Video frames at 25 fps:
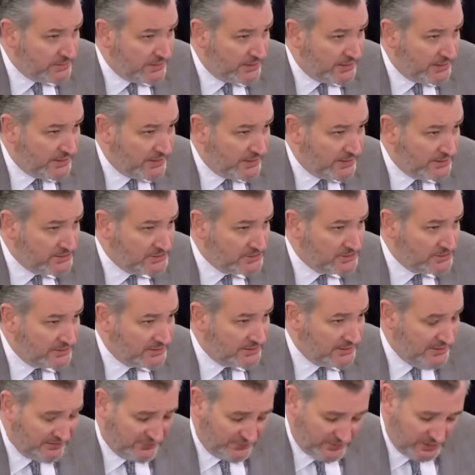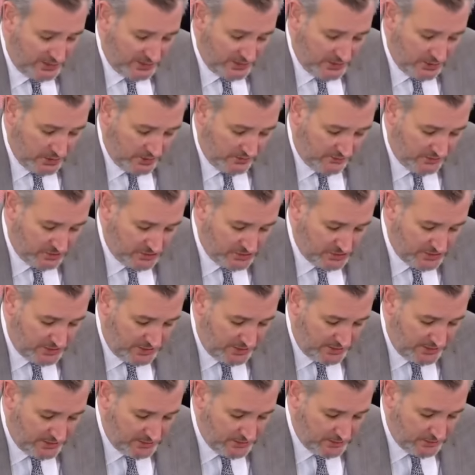committee has significant
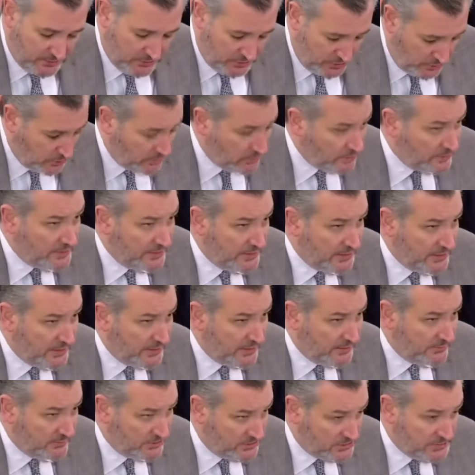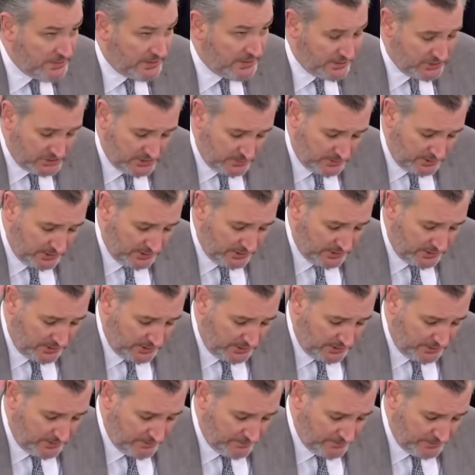oversight, authority, and
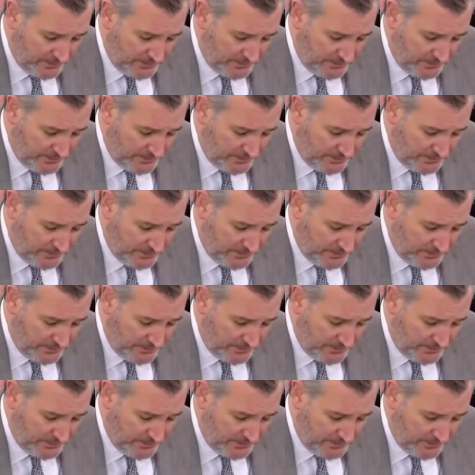responsibility.